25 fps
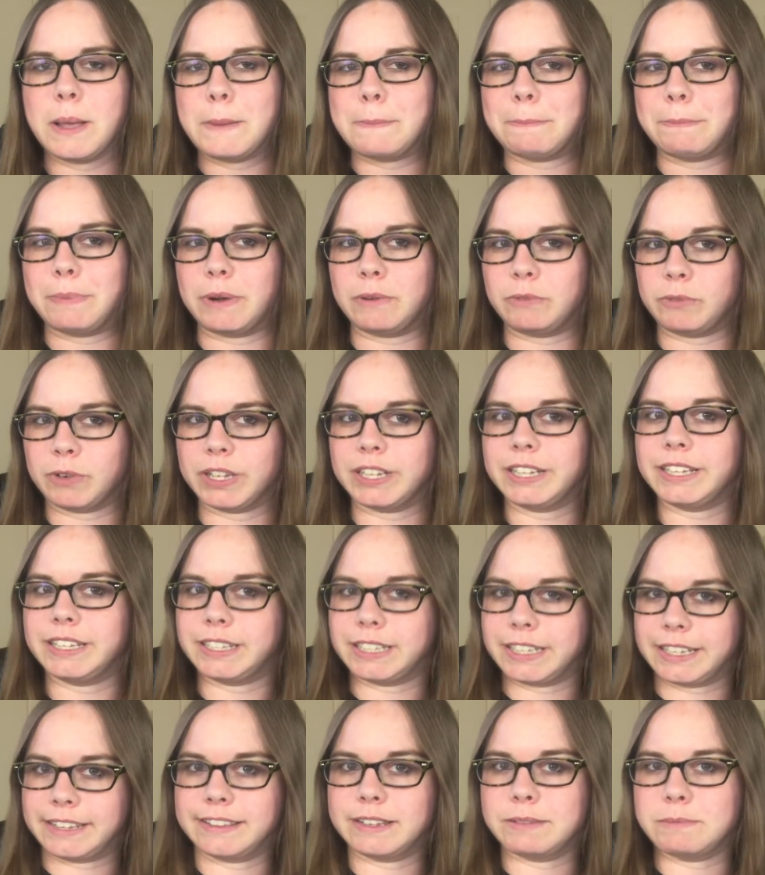But really
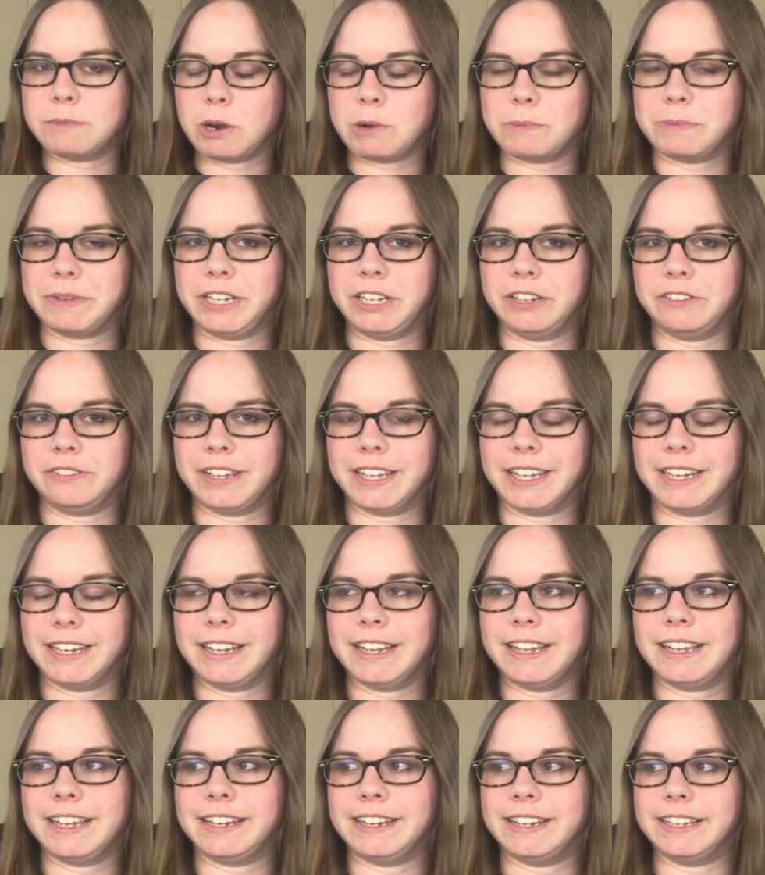then the moment you get
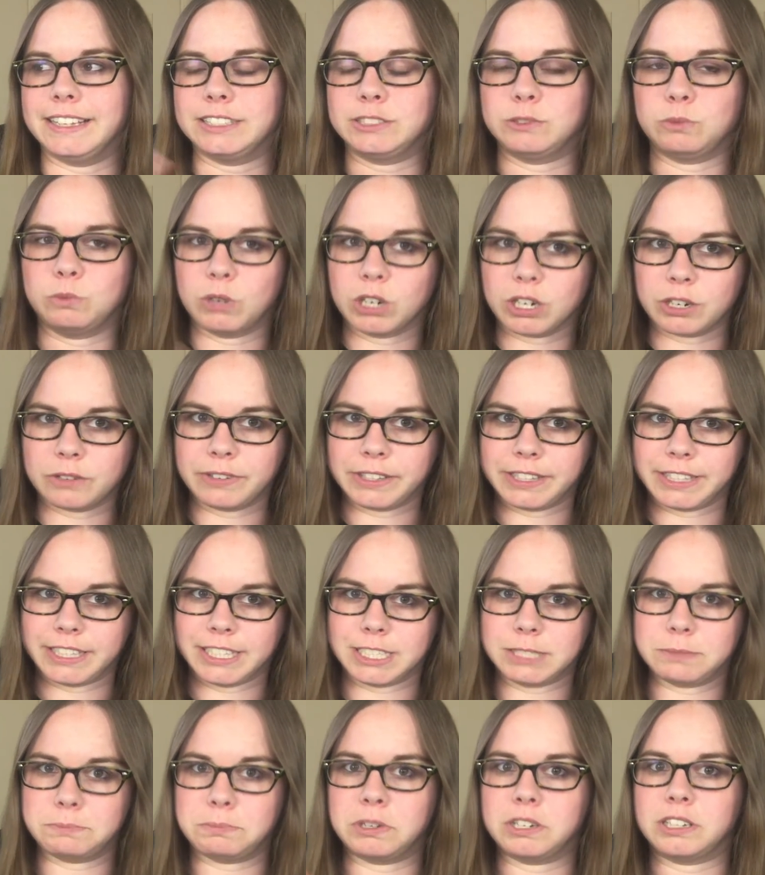in, it's work with
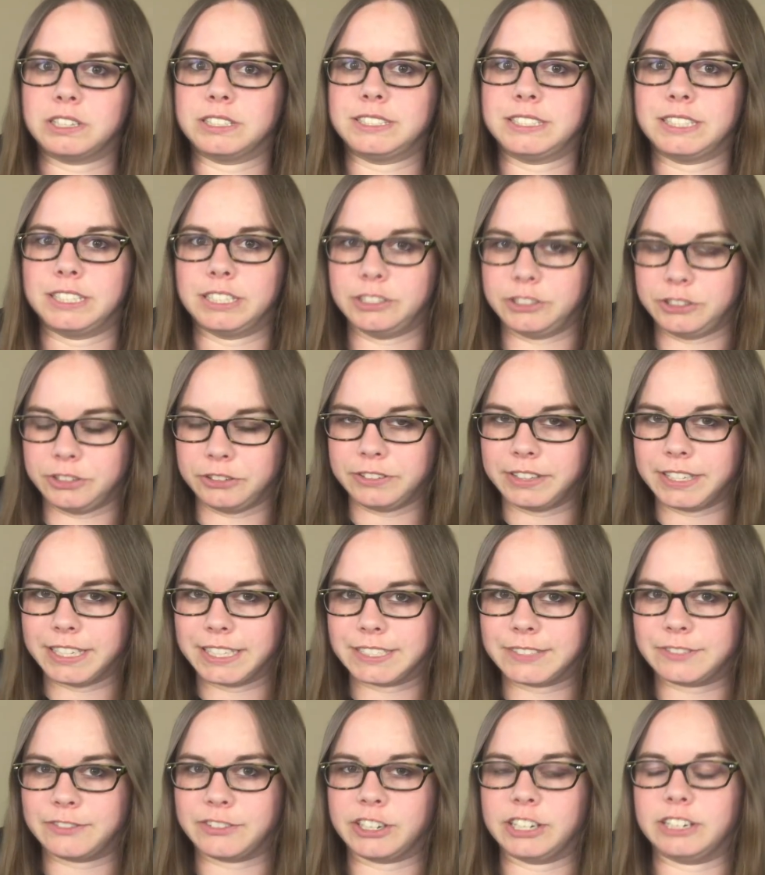this person, do
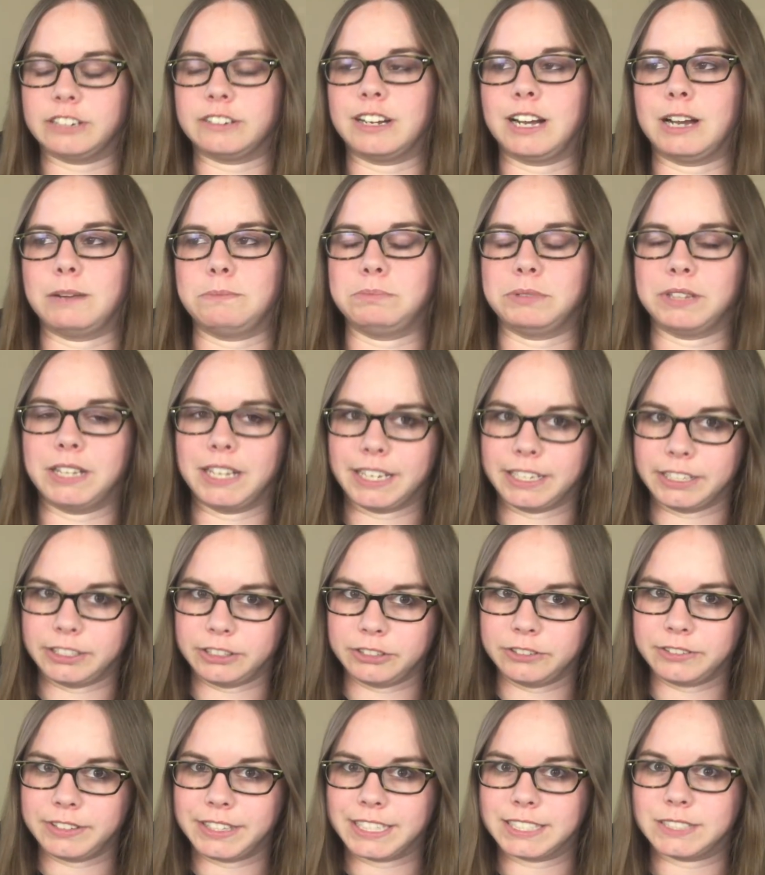this for your upline,
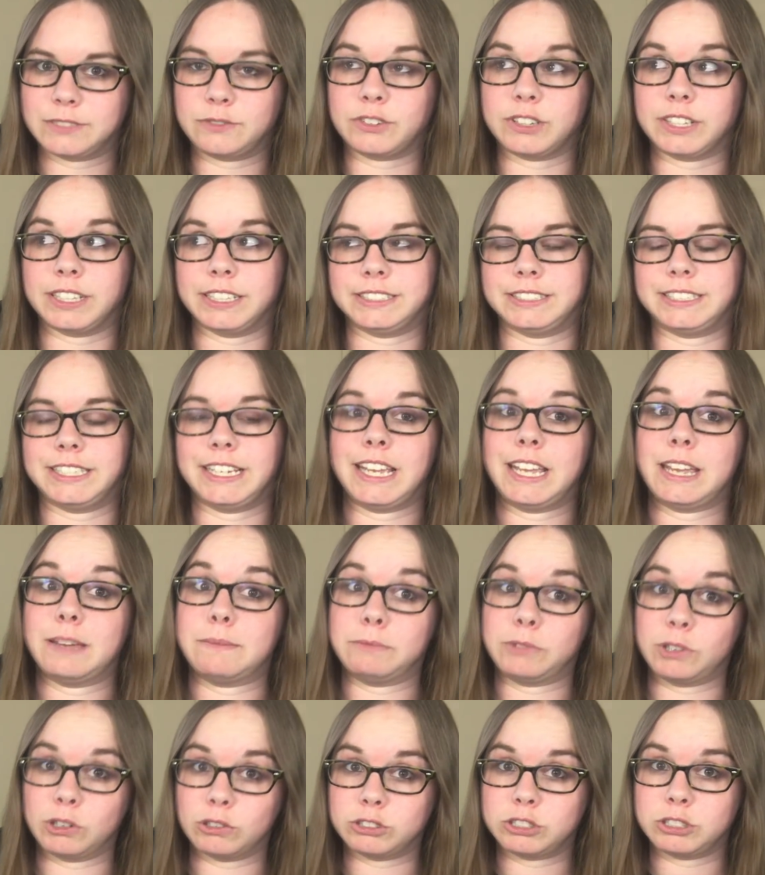do this for the team.
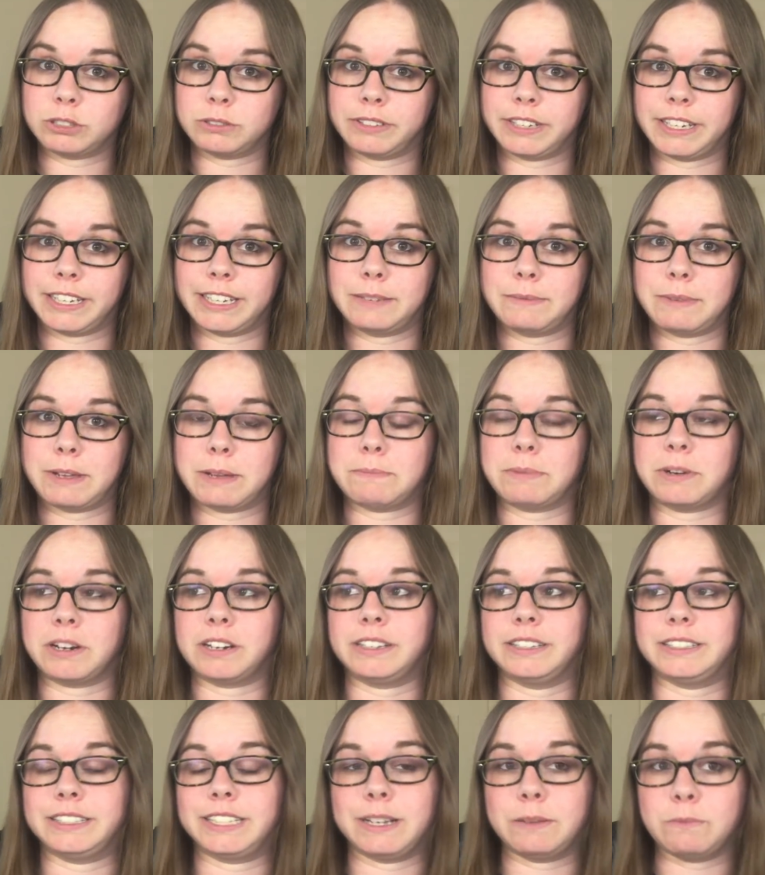Don't you need to be a part of
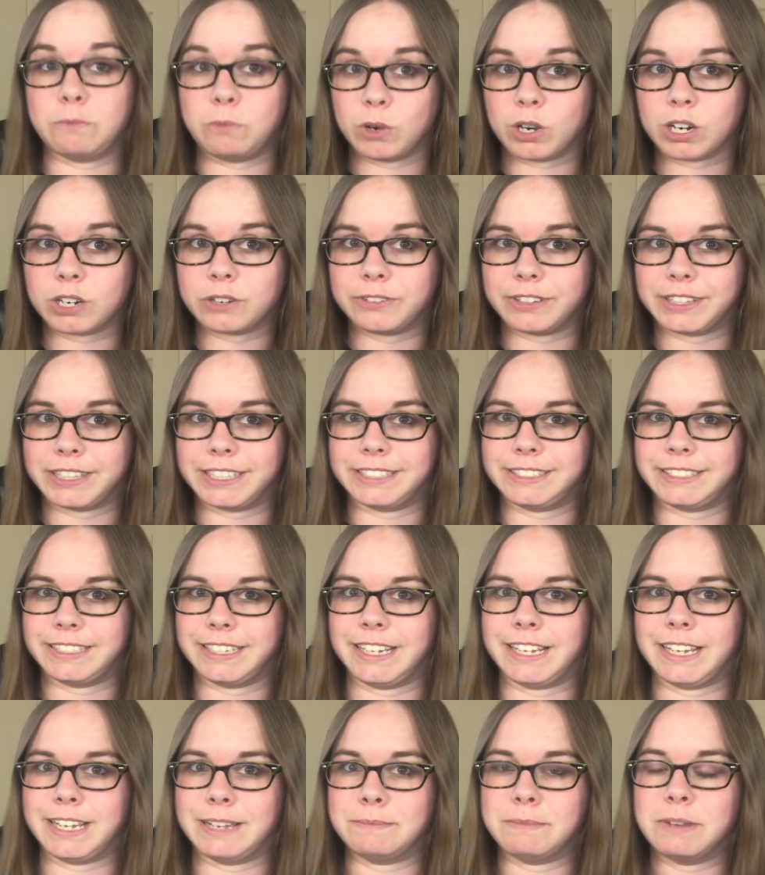the team? Work with the
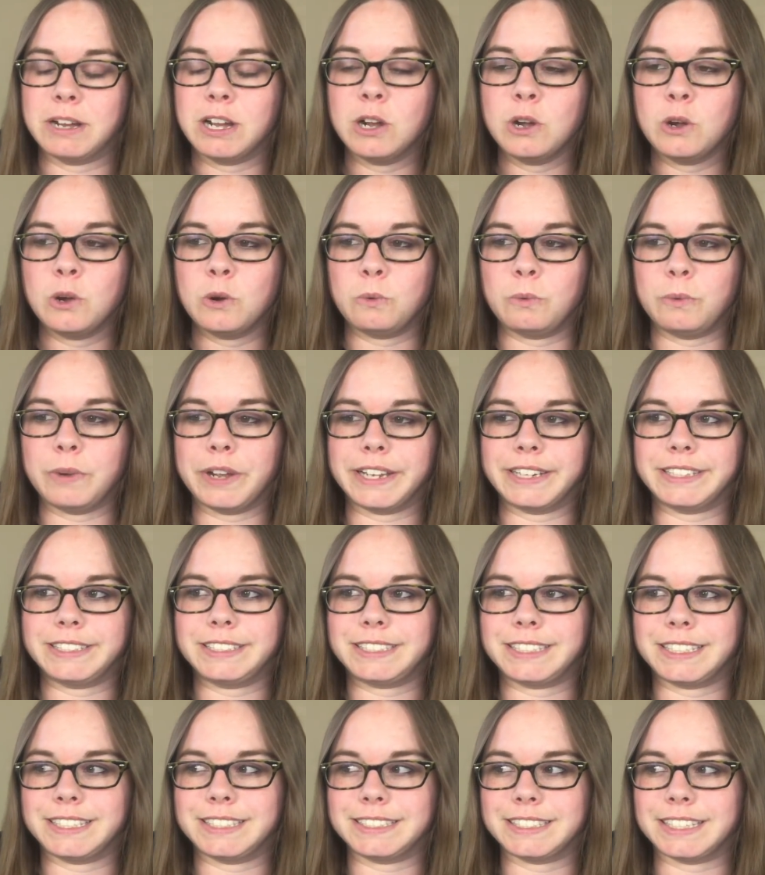team,
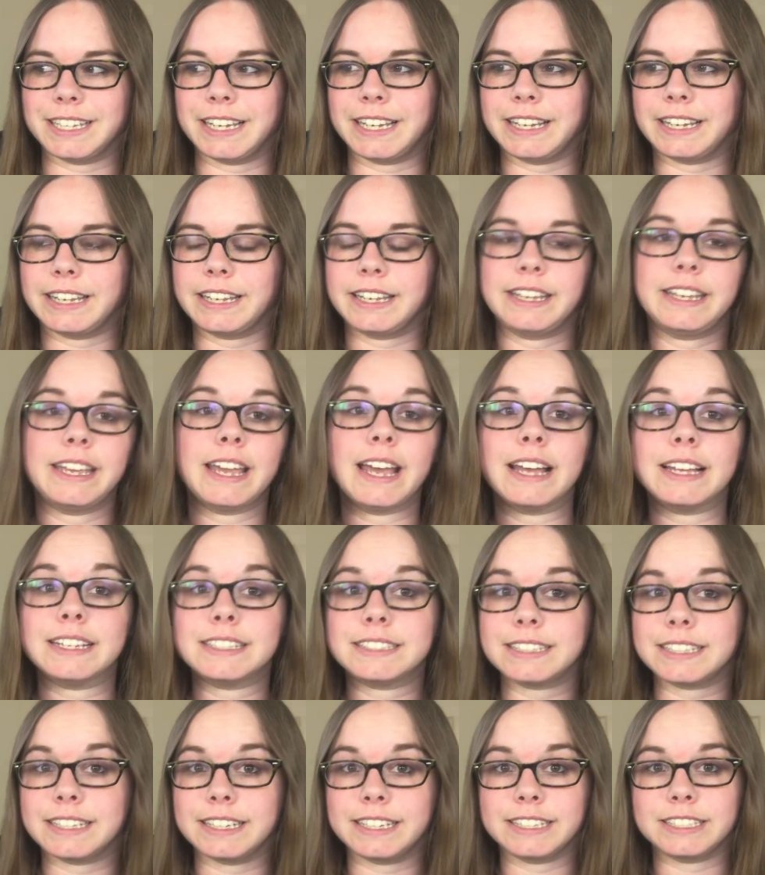which is like, yes,
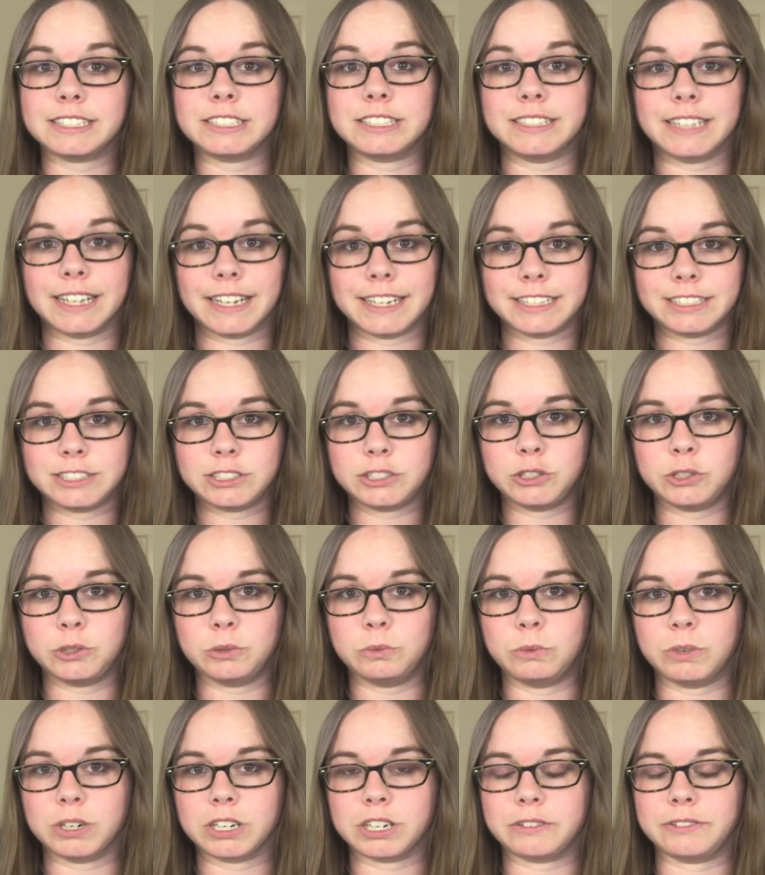it is nice to
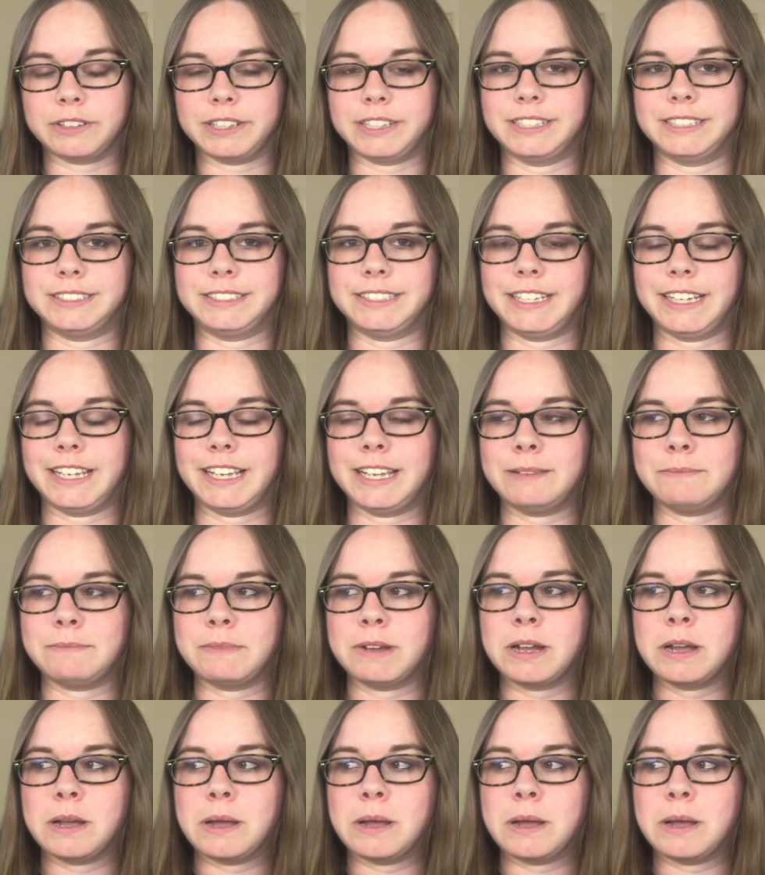work with a team.